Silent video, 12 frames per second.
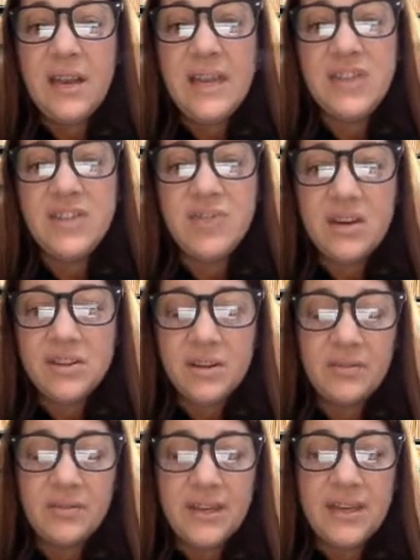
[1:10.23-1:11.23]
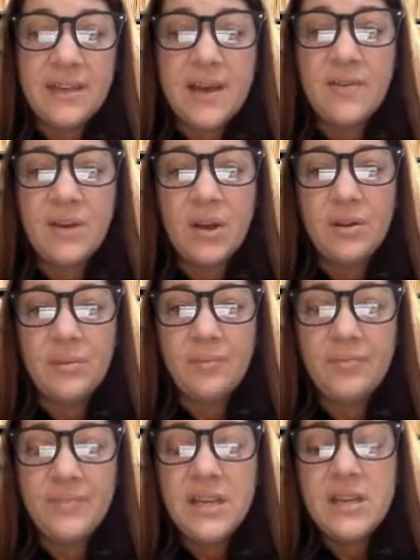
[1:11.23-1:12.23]
Instructional reading level.
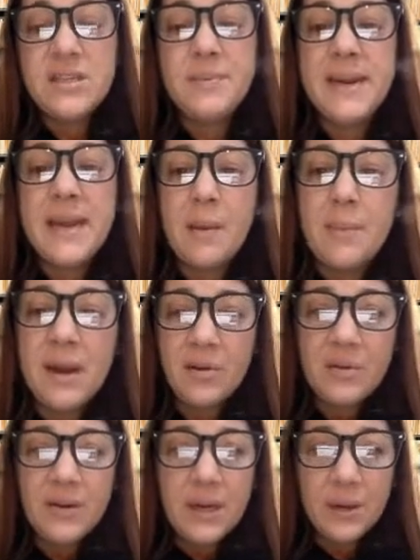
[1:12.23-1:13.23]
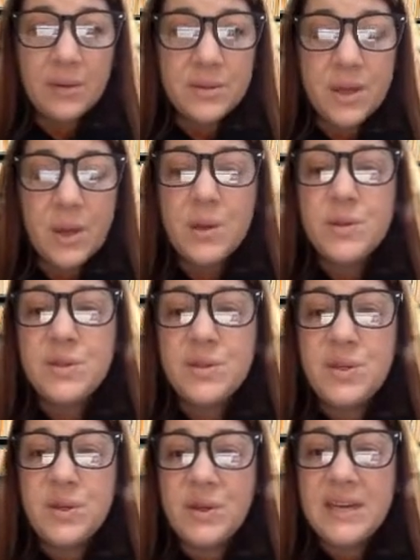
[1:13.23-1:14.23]
To become better readers,
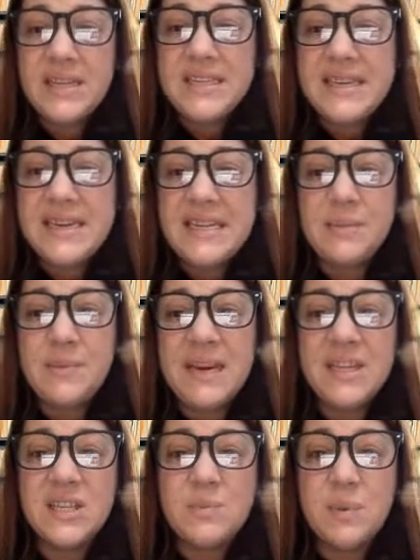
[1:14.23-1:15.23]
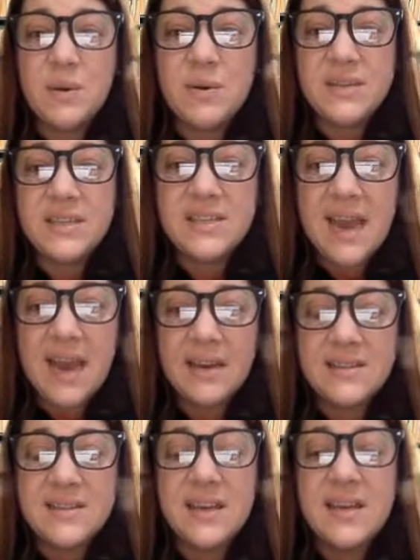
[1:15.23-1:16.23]
students need to be exposed to
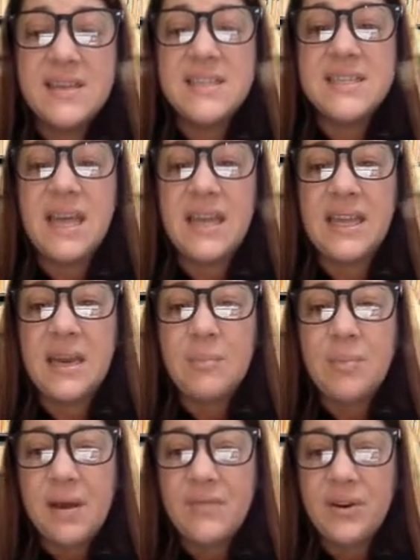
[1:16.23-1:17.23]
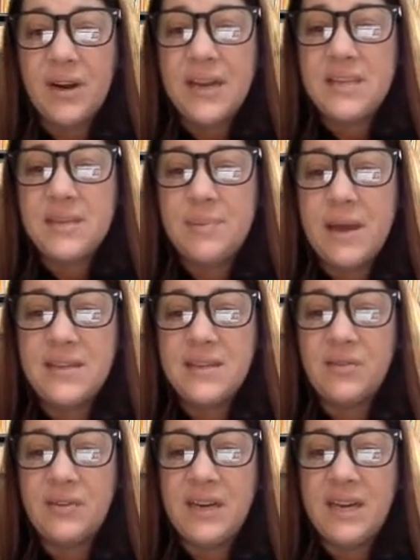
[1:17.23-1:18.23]
text slightly above their
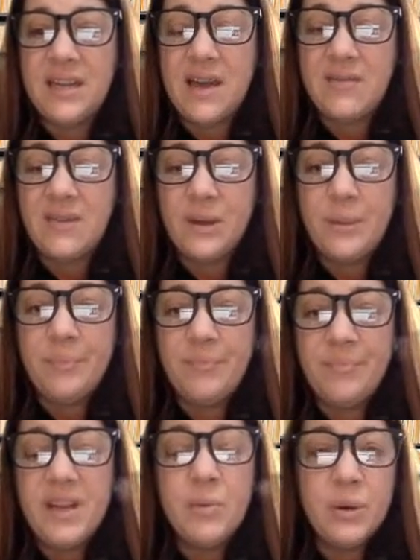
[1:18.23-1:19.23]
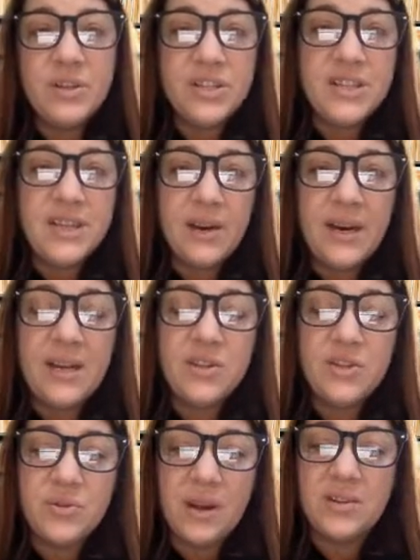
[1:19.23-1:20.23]
independent reading level, which is their
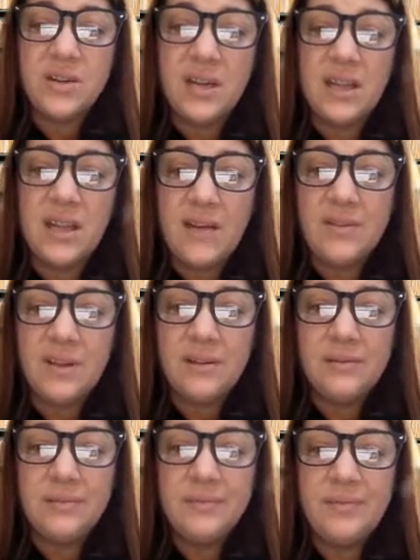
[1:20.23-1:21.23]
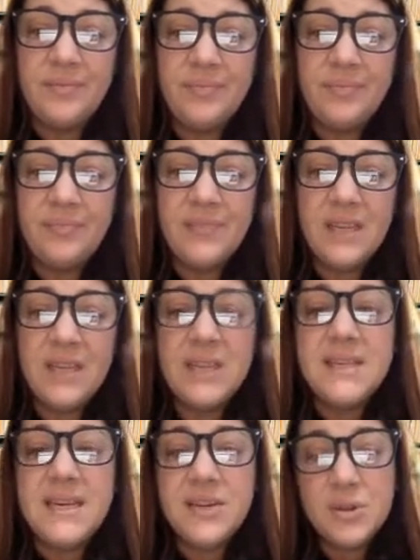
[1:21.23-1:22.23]
instructional level.
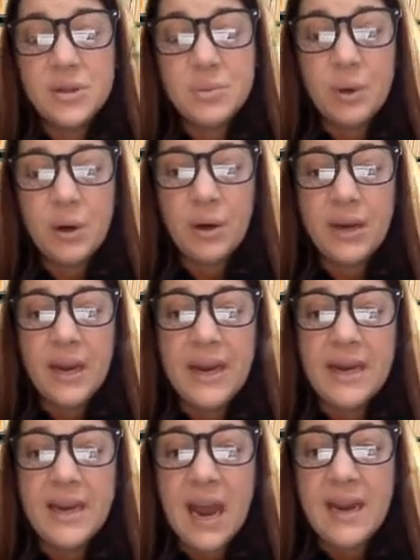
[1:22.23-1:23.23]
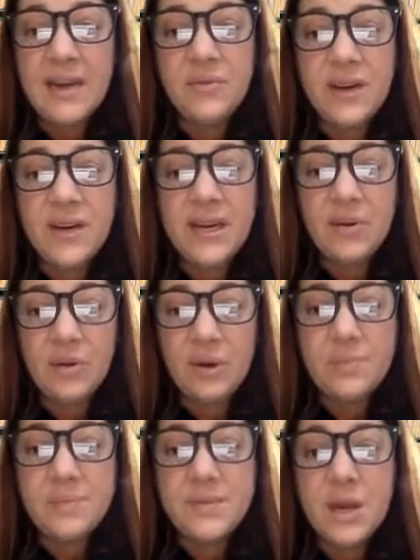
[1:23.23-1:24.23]
Teachers work in guided reading
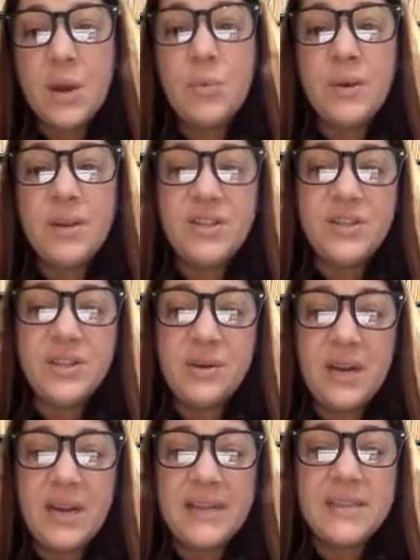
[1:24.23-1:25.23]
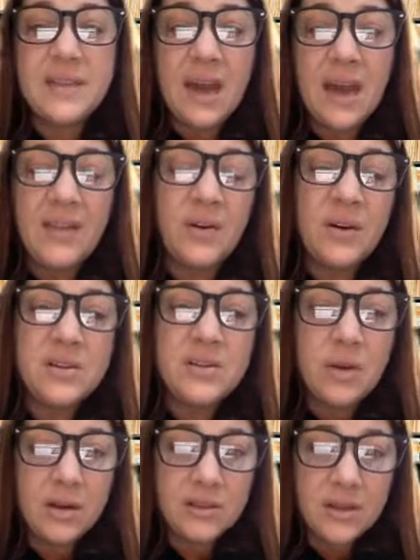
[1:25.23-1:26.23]
groups with students on their
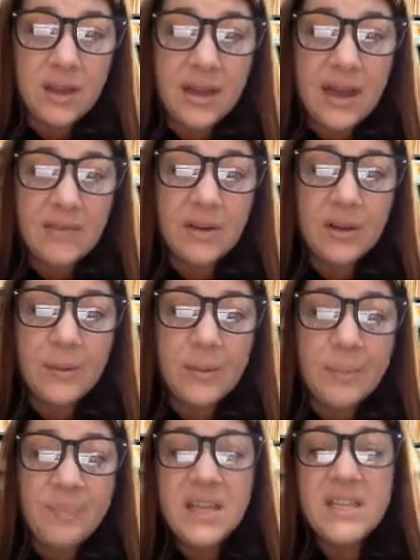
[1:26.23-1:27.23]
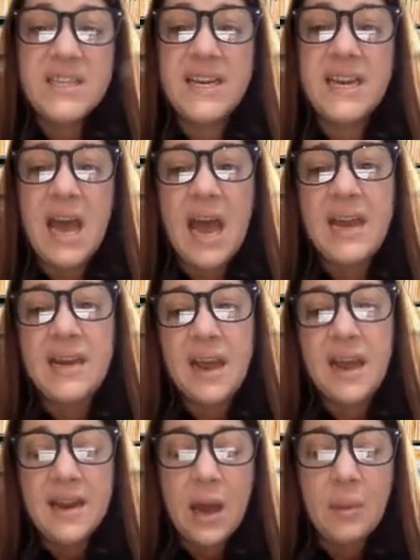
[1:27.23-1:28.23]
instructional level to guide
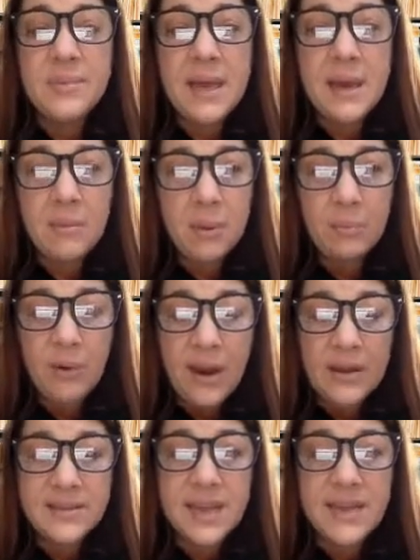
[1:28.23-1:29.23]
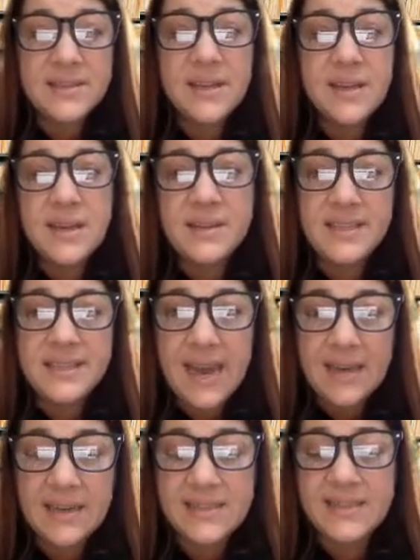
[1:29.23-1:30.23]
and help them process the
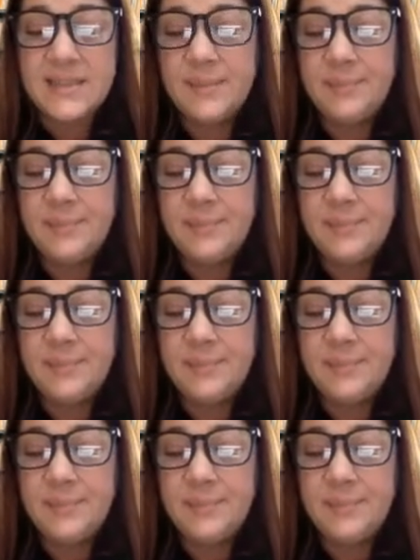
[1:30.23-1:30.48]
text.